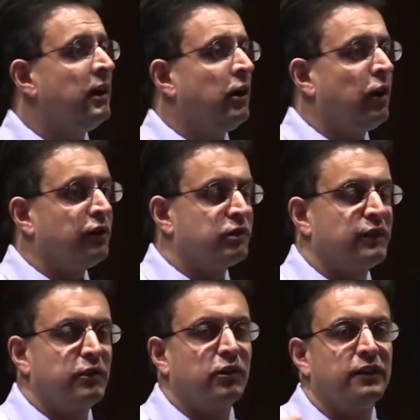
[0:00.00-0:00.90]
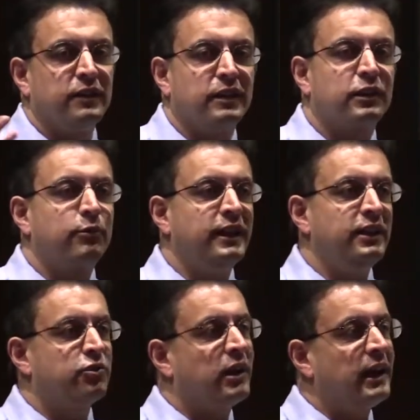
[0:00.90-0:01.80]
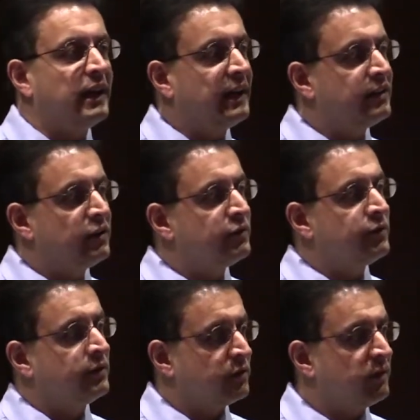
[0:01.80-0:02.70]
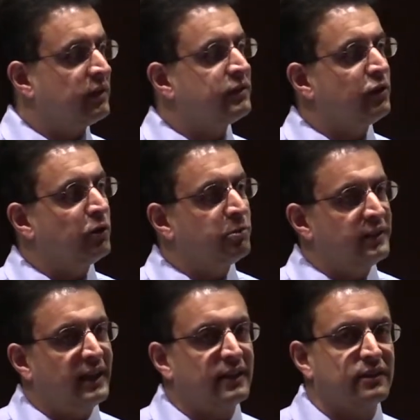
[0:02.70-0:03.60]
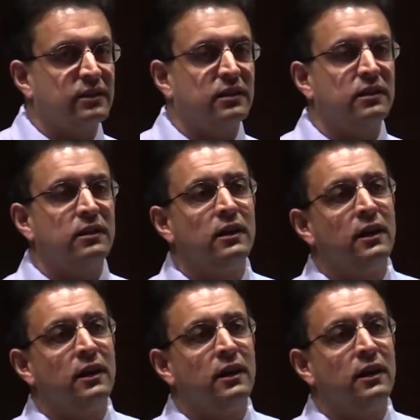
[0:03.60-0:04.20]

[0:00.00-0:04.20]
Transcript: Also, if you're on the 3 triad of Xarelto, Pradaxa,